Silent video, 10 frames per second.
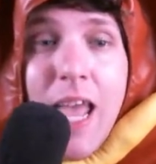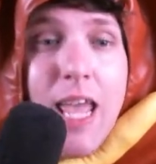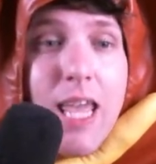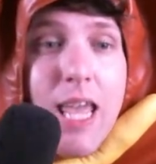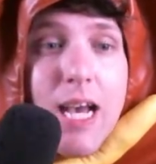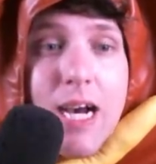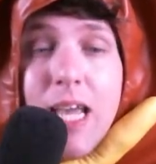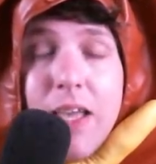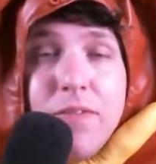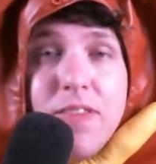He
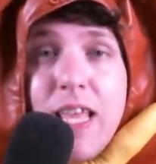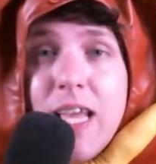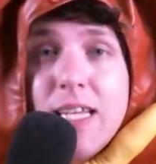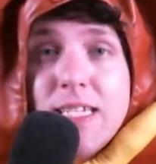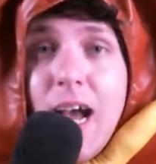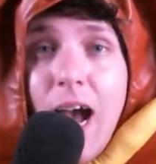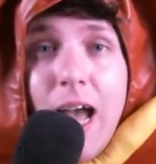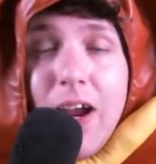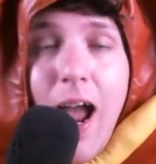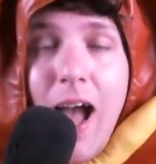leaves the
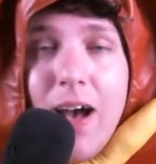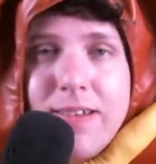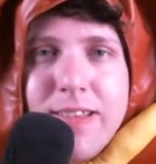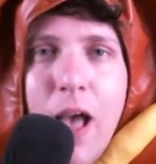entire house,